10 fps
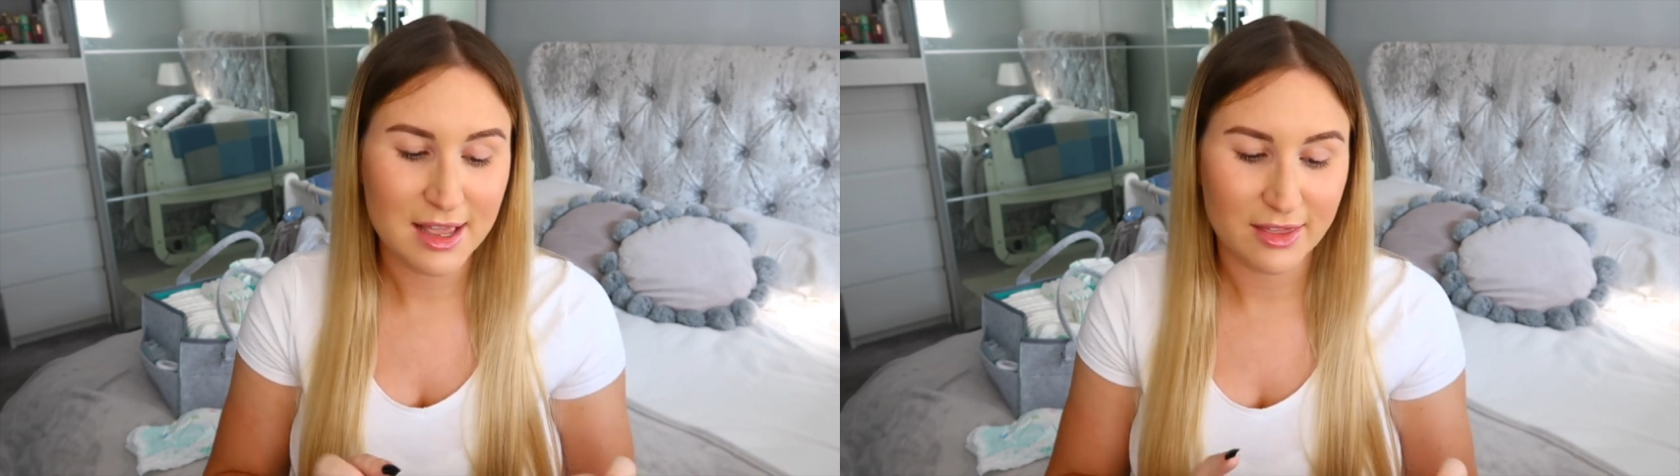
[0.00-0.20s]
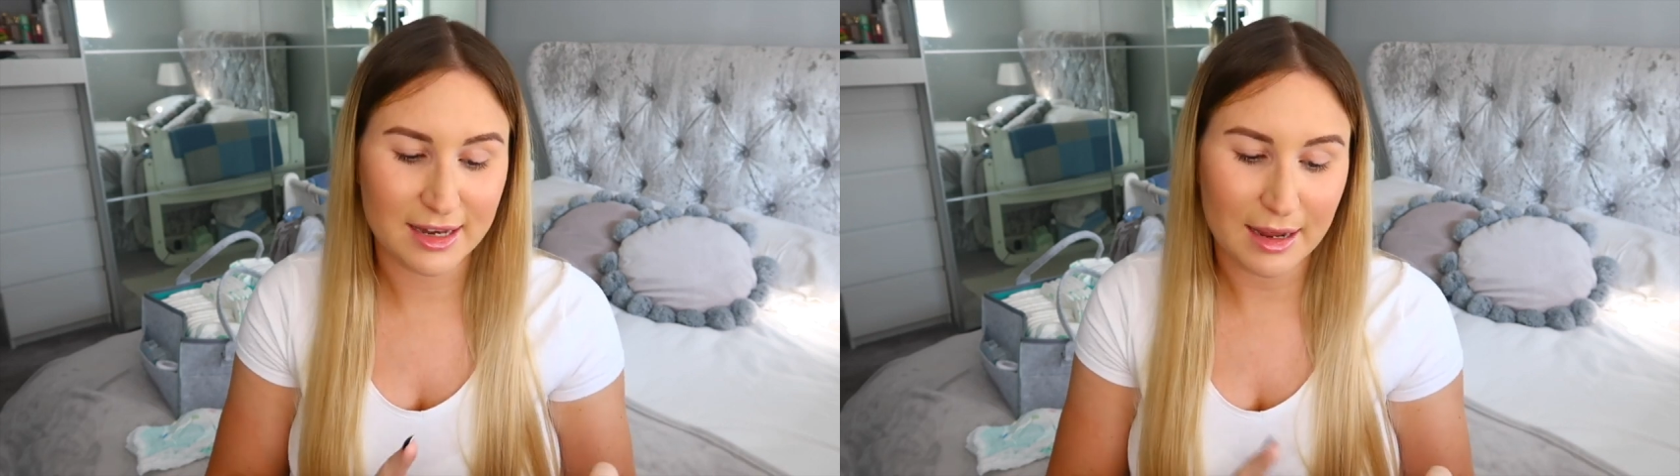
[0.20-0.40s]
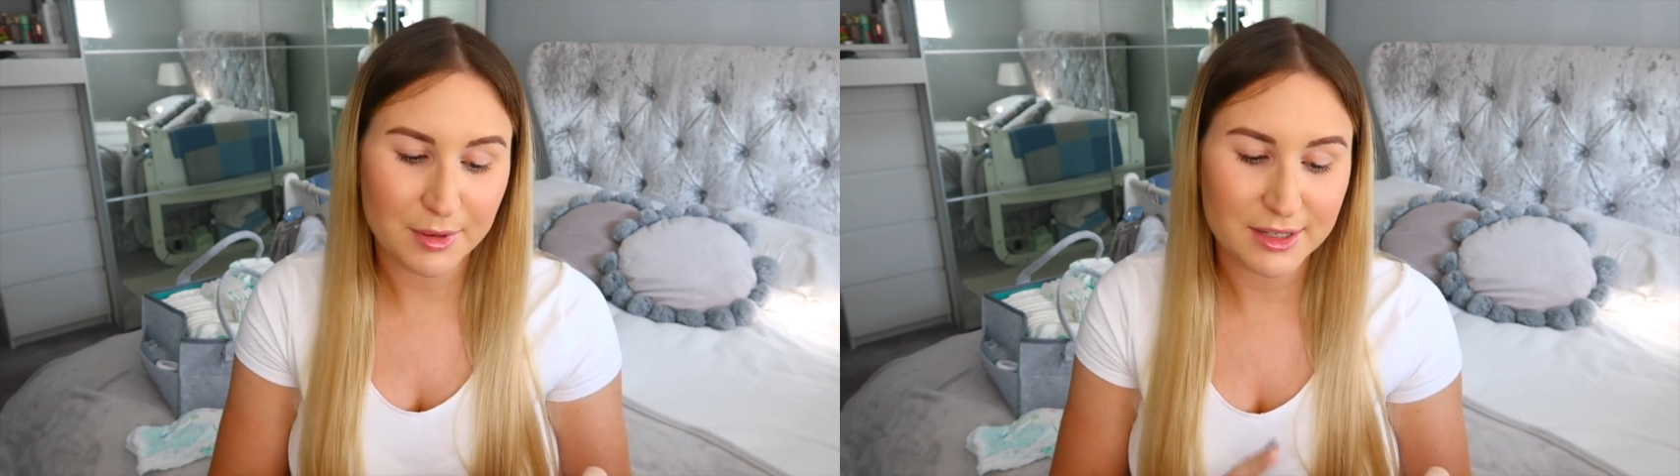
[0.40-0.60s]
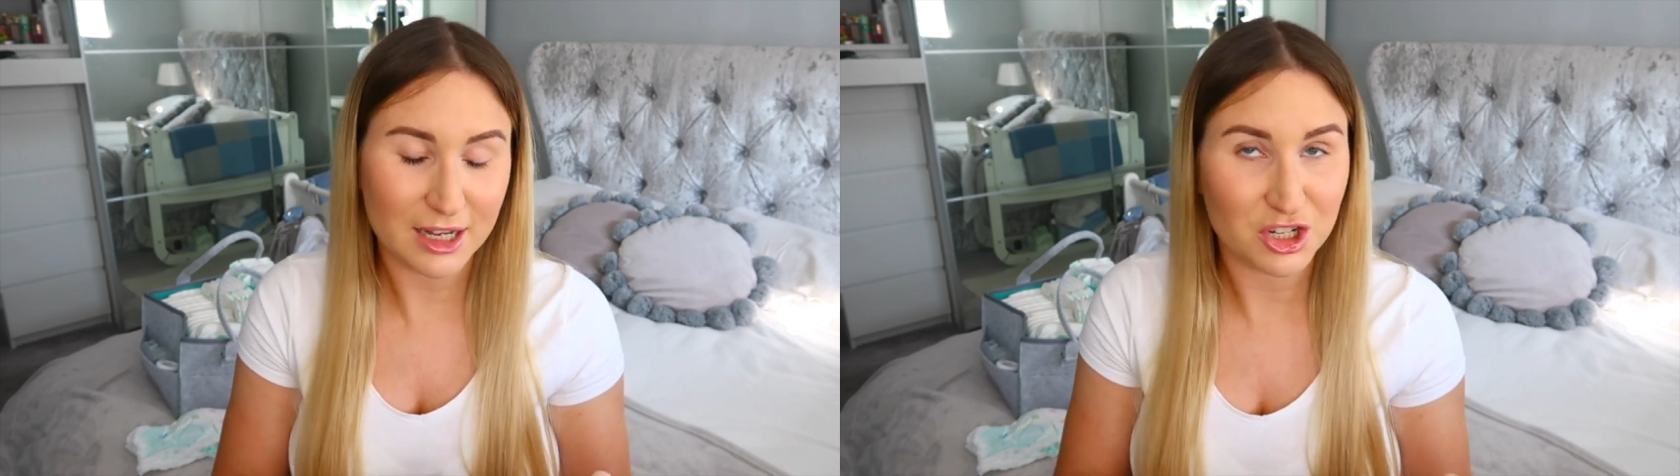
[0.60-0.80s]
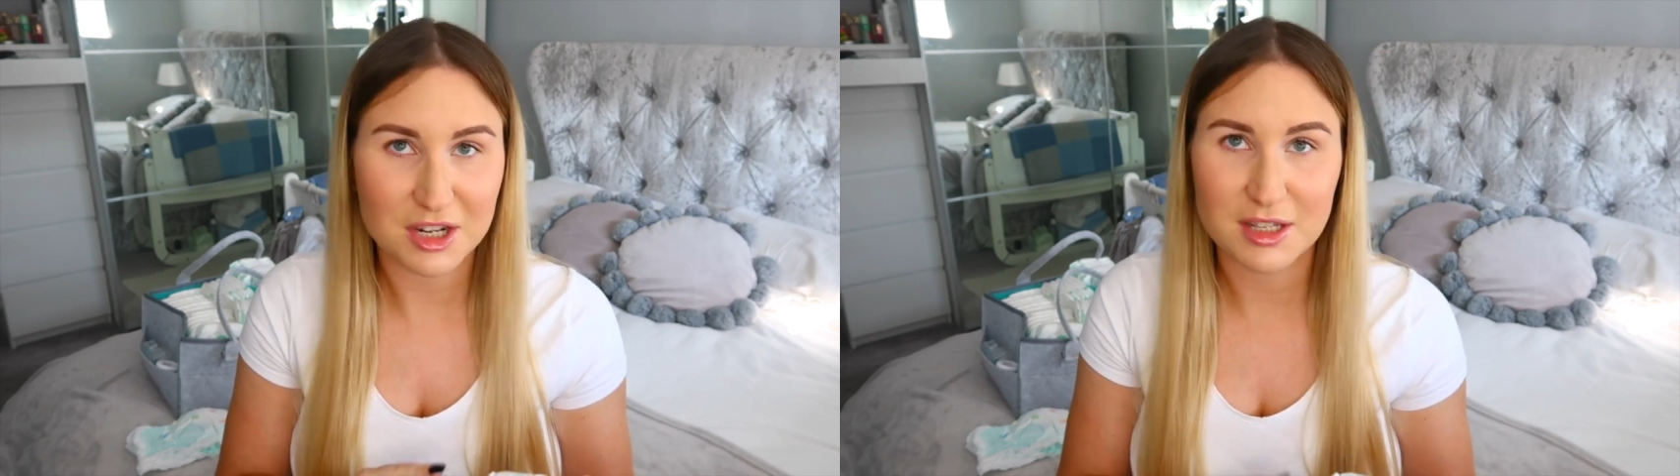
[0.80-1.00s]
the nappies
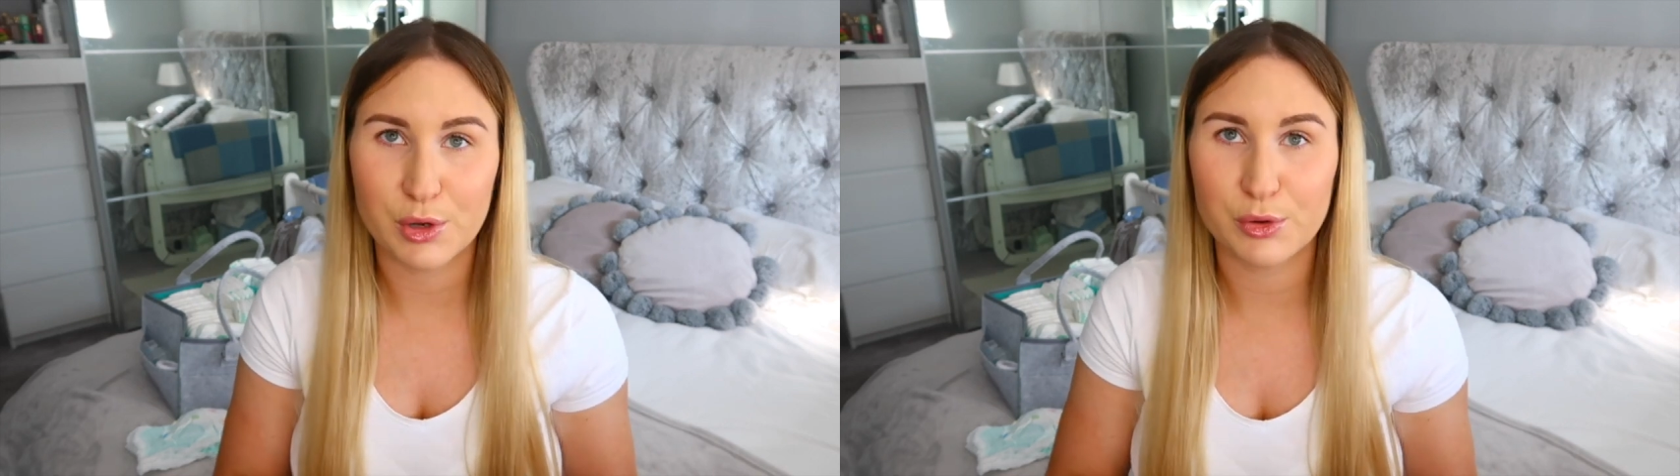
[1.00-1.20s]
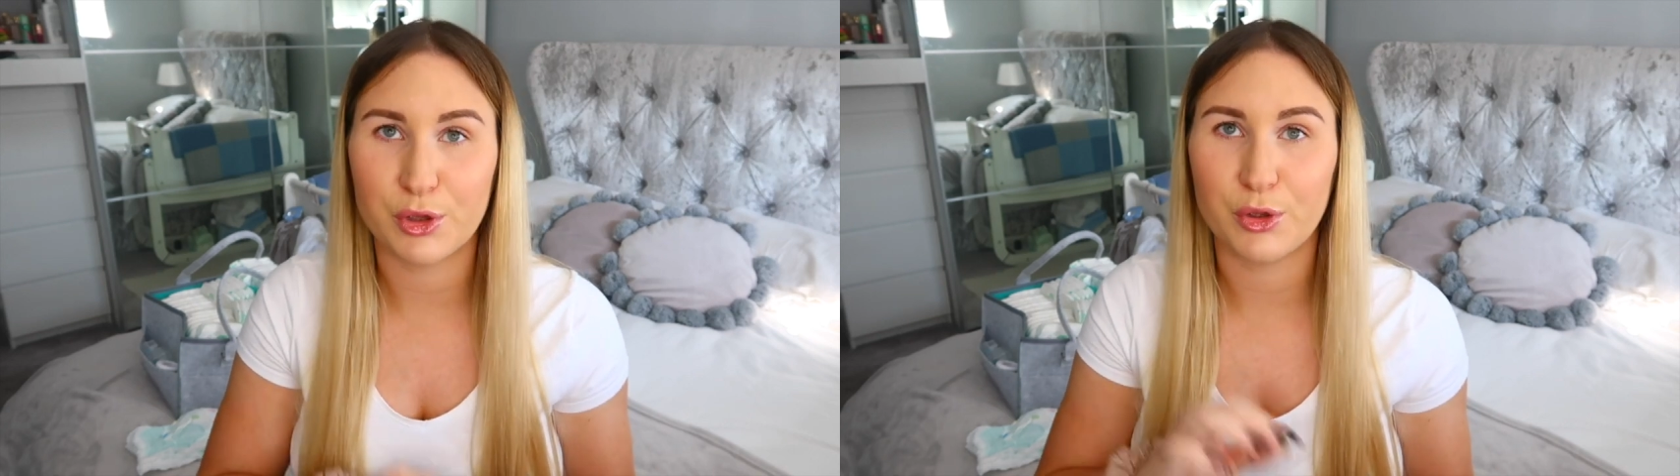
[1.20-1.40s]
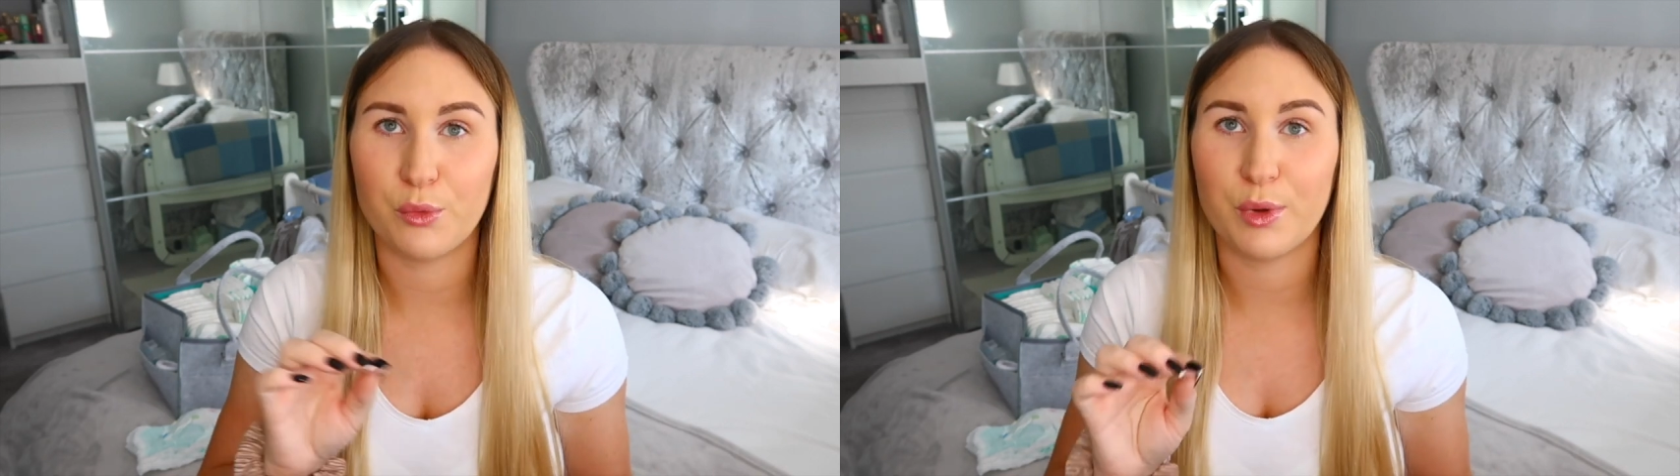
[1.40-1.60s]
actually tell you